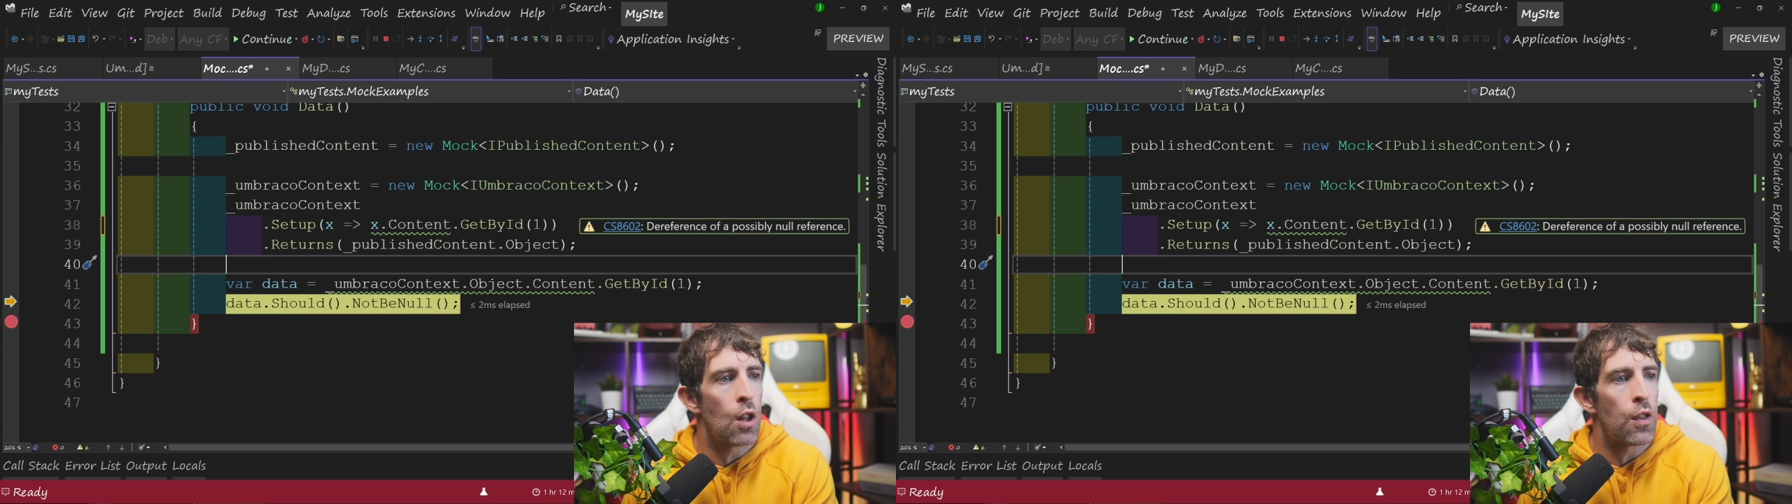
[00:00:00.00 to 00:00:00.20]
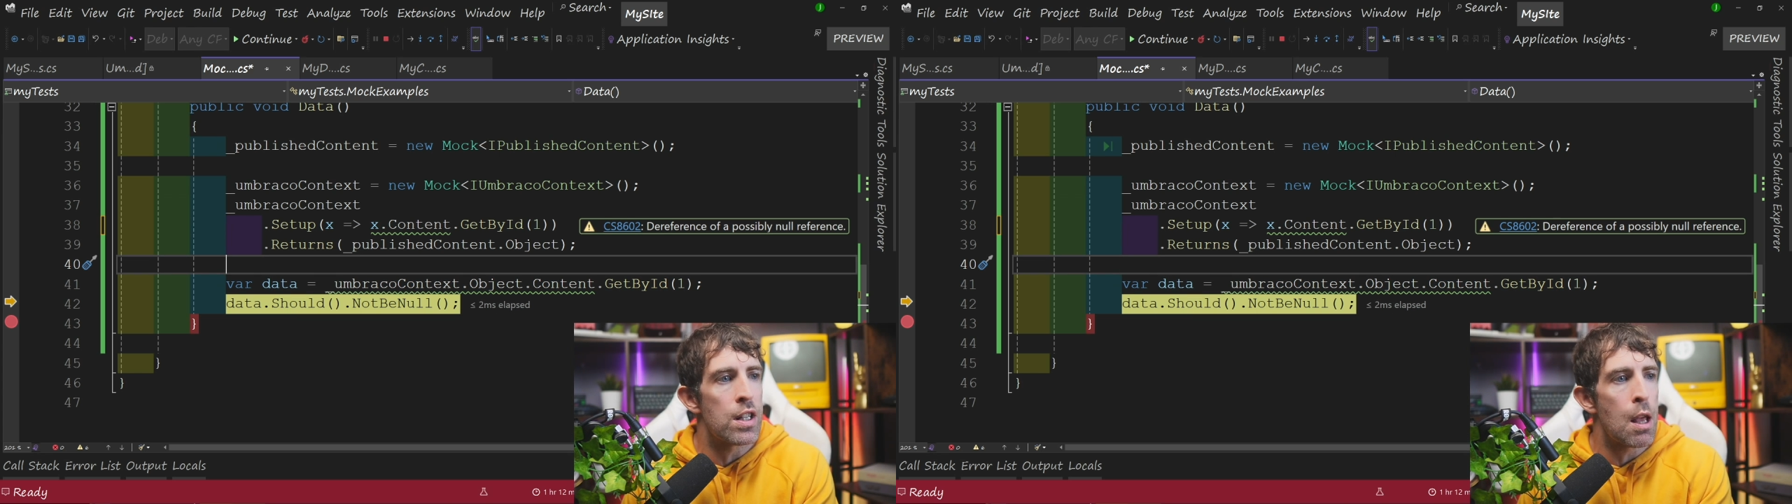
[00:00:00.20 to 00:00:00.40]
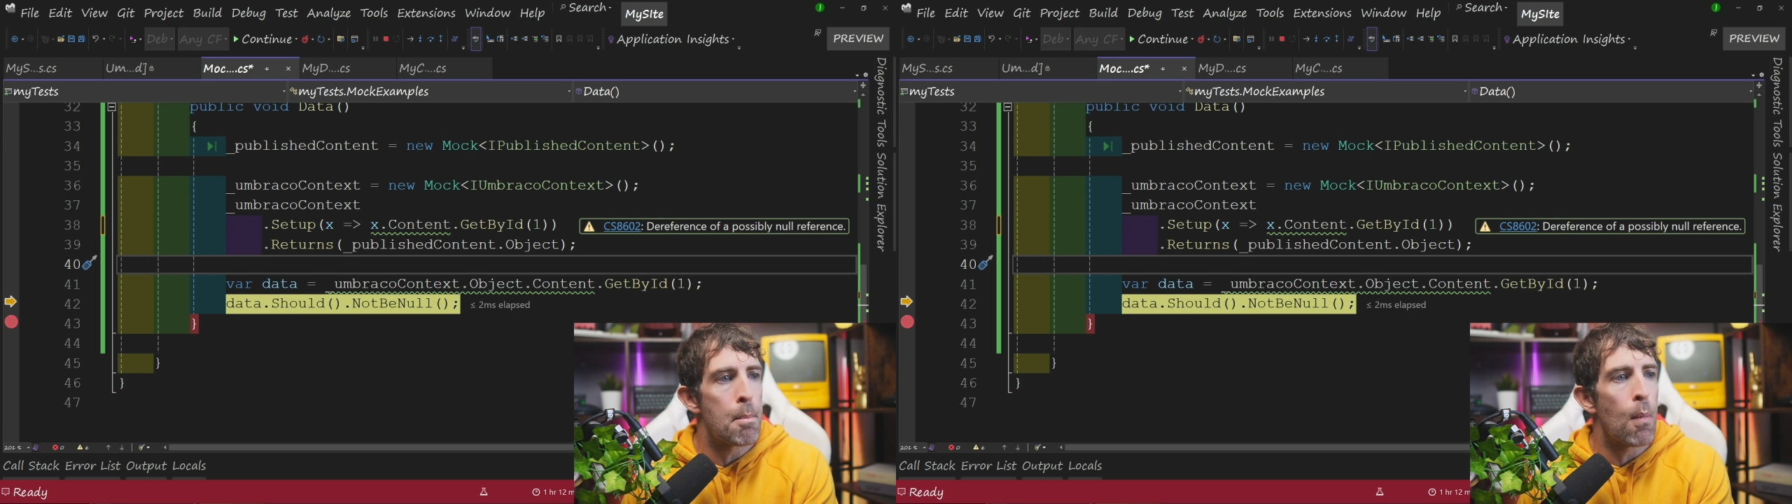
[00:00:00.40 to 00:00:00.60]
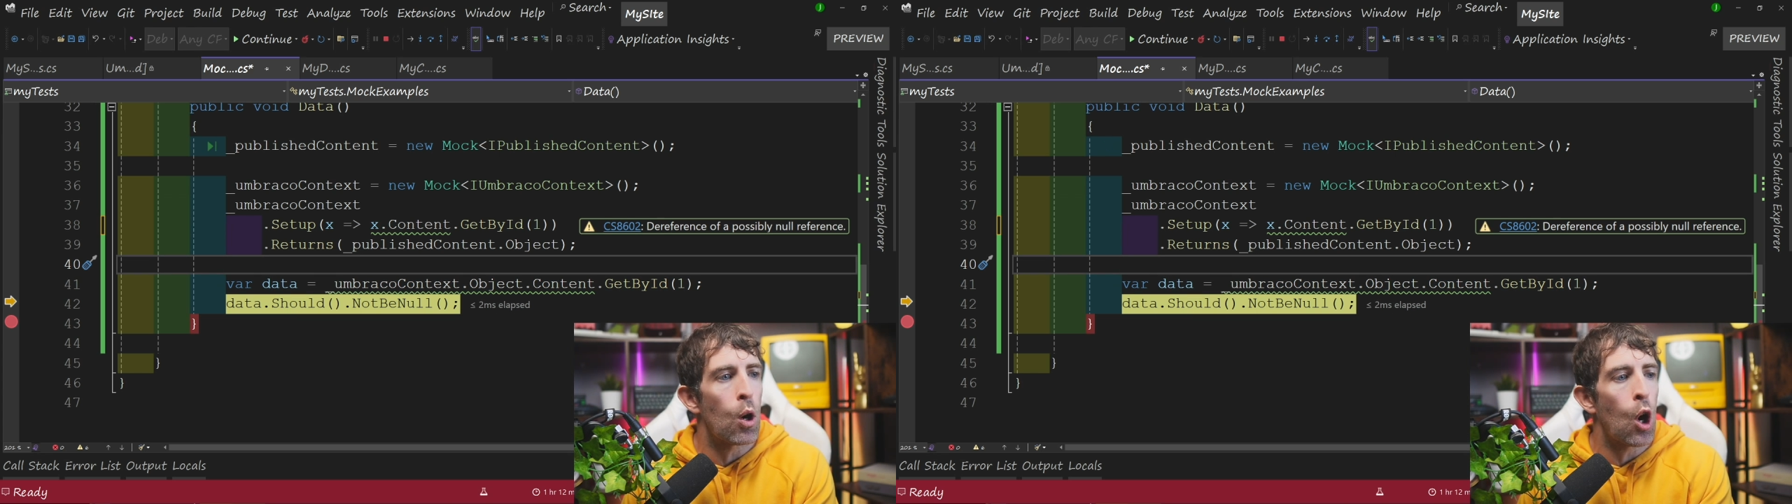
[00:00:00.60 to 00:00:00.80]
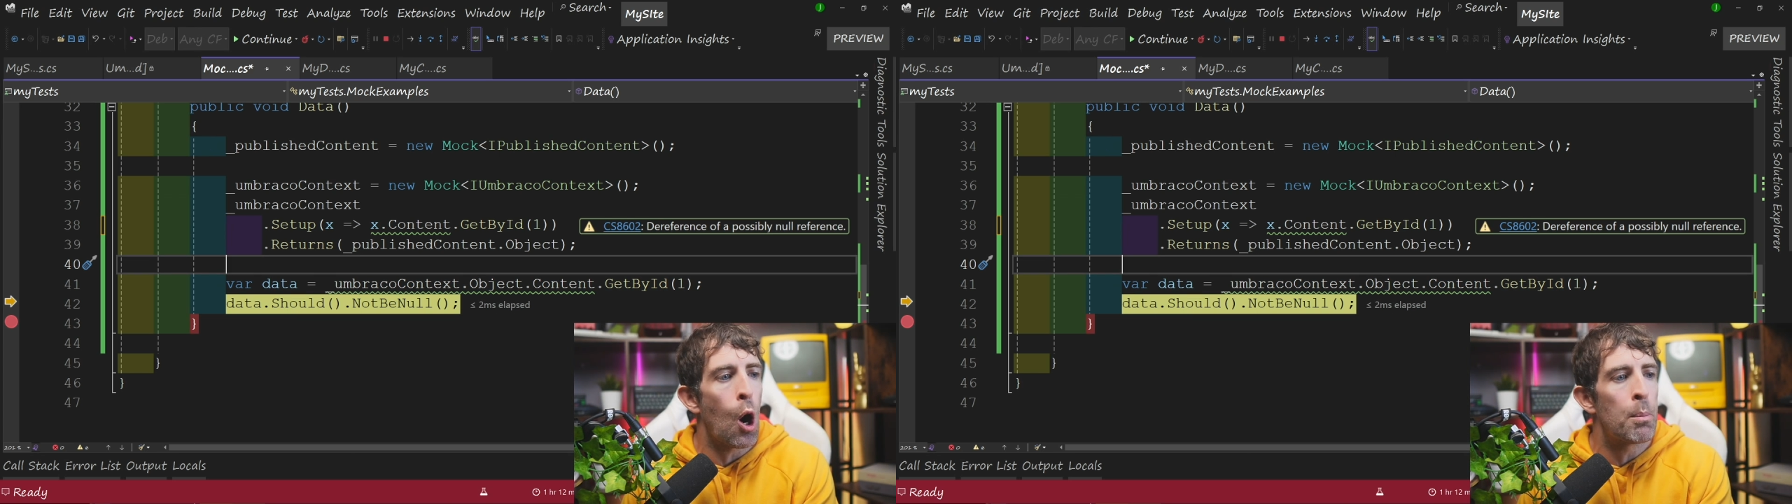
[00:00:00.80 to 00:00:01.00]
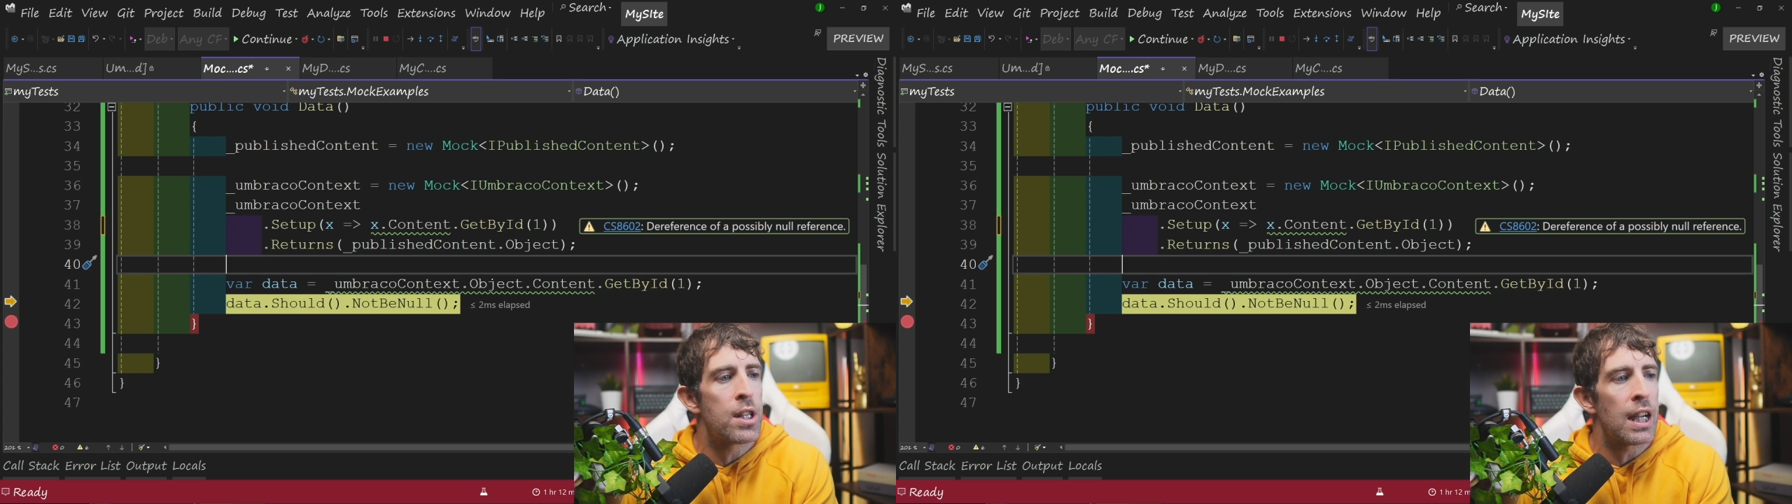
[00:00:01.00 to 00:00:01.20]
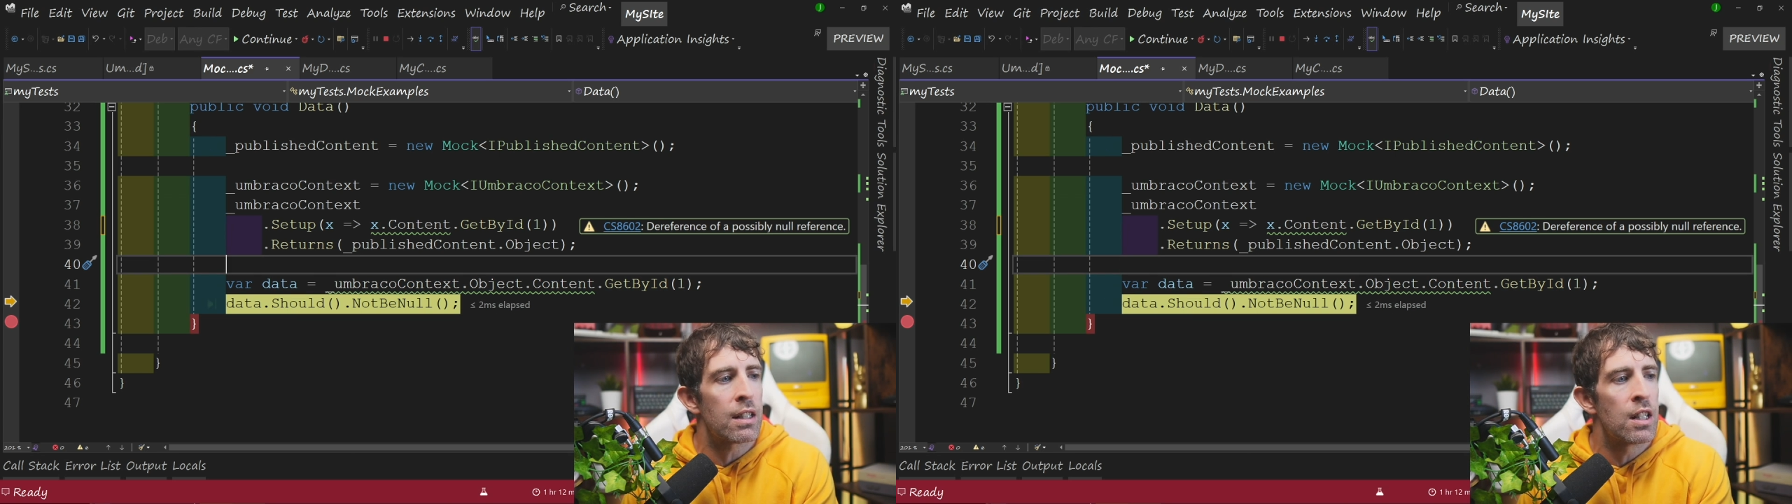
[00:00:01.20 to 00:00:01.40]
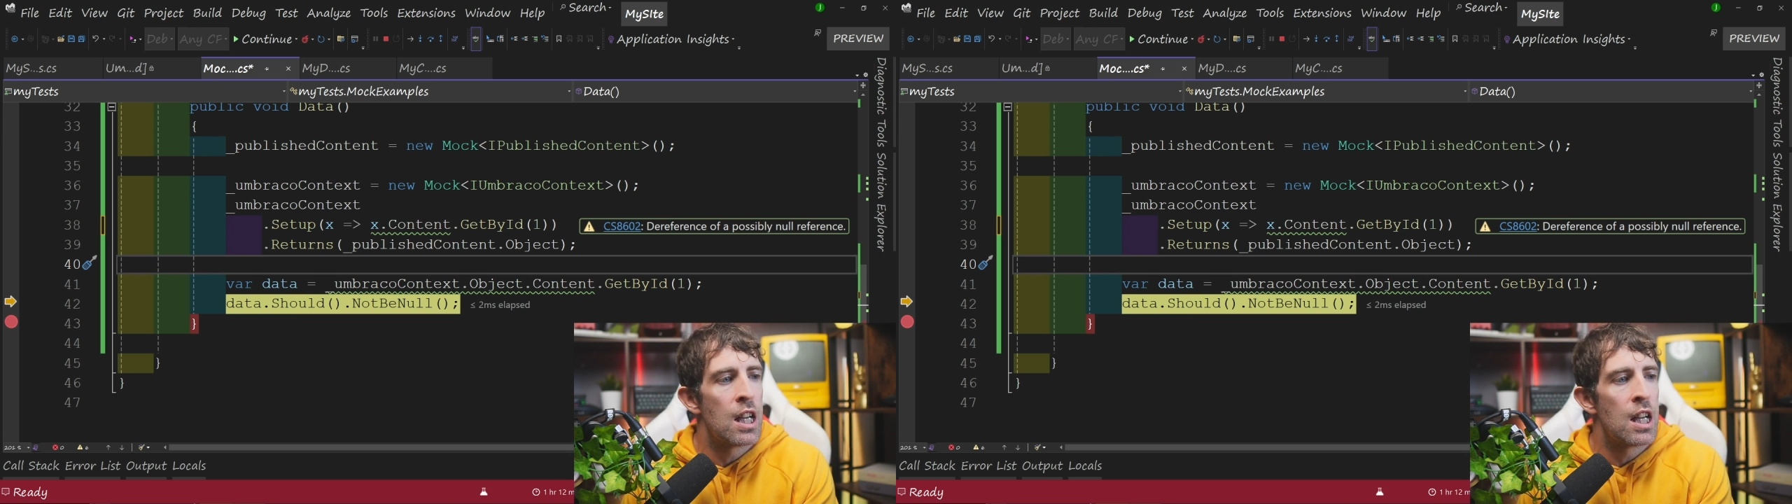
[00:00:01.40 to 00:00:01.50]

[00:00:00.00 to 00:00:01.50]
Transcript: this mock object.